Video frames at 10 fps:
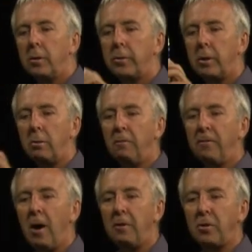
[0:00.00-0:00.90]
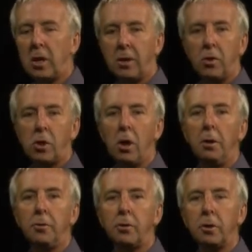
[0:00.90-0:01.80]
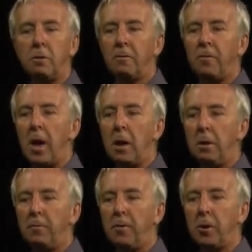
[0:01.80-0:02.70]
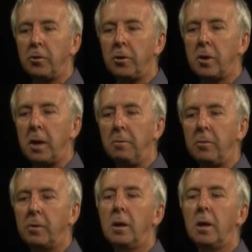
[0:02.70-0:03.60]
so we have 5/6 of a chance that you fail on the first attempt,